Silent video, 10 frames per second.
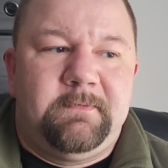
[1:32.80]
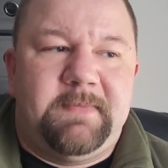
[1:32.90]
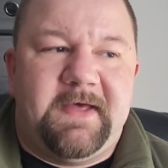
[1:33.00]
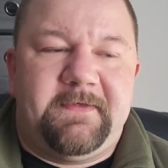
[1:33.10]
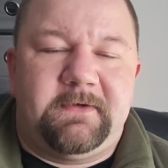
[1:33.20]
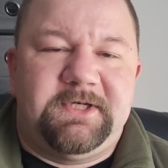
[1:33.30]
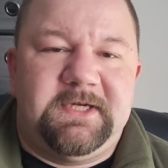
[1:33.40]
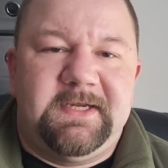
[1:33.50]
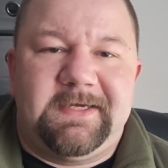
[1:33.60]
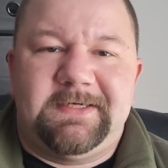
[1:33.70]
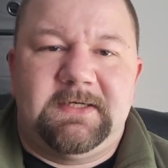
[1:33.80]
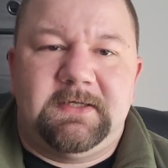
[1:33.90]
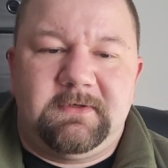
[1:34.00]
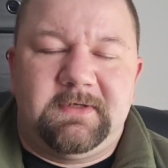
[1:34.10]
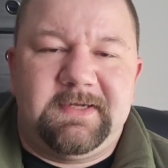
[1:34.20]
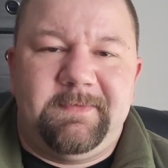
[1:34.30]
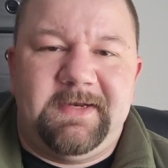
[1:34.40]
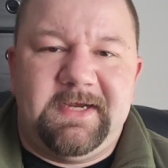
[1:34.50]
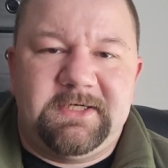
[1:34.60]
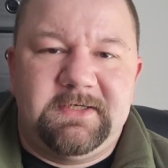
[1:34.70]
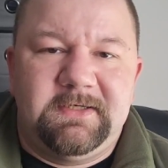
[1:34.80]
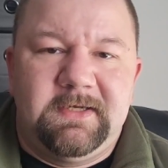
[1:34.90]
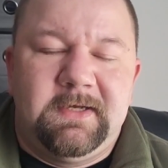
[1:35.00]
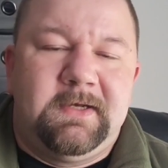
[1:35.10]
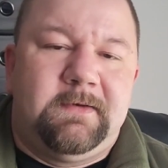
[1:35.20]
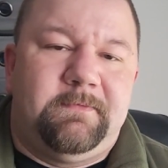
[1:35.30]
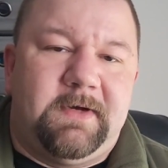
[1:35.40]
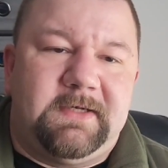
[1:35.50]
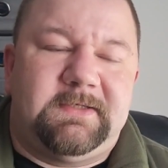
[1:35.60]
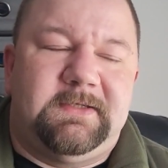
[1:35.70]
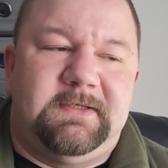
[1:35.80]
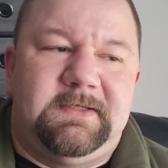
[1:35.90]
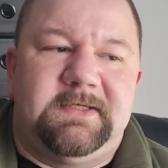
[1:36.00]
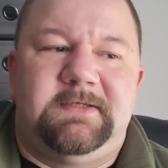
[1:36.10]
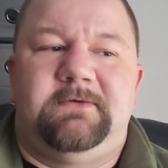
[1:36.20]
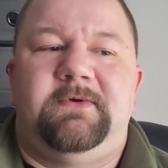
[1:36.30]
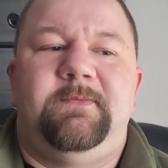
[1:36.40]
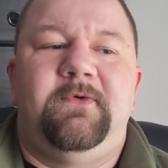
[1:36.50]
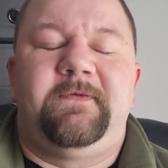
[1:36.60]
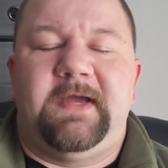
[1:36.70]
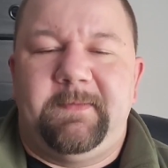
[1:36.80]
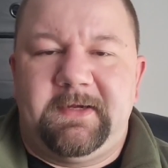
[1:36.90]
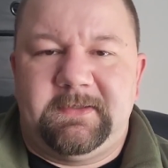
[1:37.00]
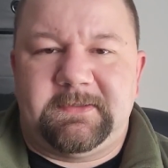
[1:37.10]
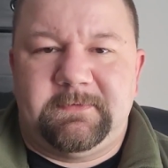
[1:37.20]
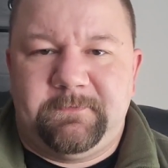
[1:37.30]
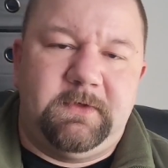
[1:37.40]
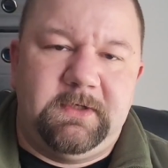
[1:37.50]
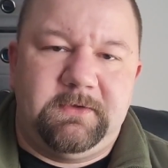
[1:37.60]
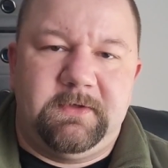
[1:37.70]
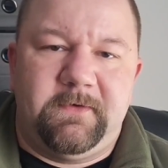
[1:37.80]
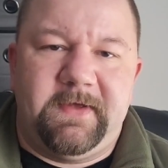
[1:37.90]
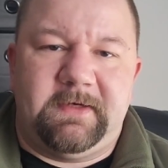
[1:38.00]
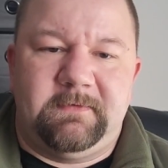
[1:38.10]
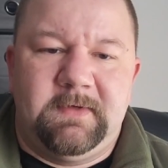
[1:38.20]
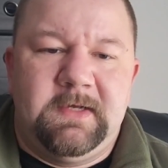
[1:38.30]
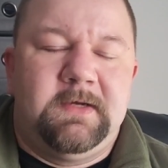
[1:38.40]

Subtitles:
pathogenic contamination, but it doesn't remove chemicals. You need to know that.